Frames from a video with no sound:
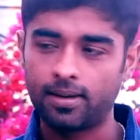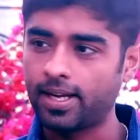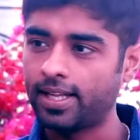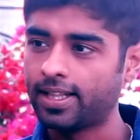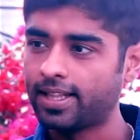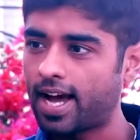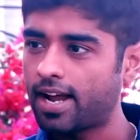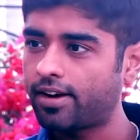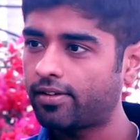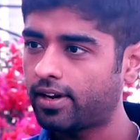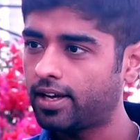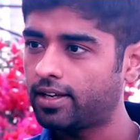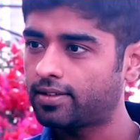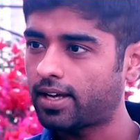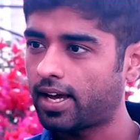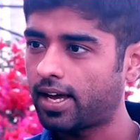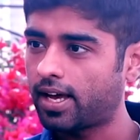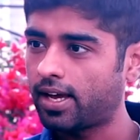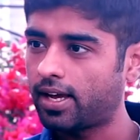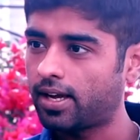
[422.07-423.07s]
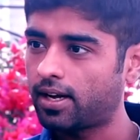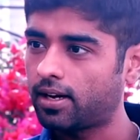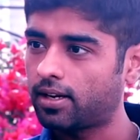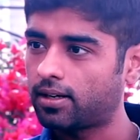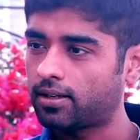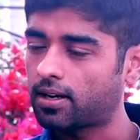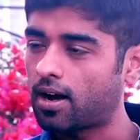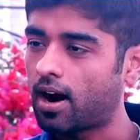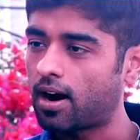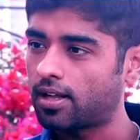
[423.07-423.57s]
in that race, I
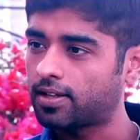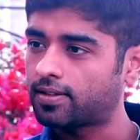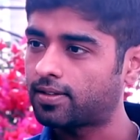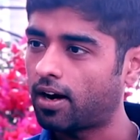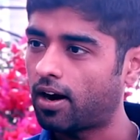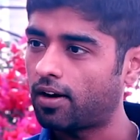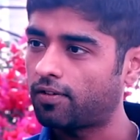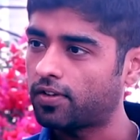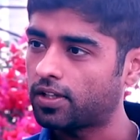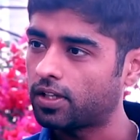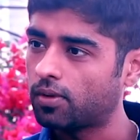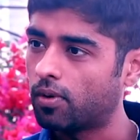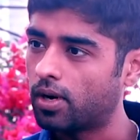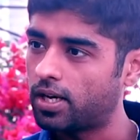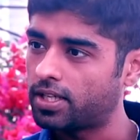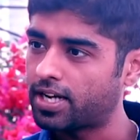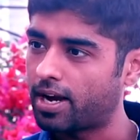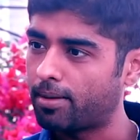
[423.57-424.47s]
got a slot for the World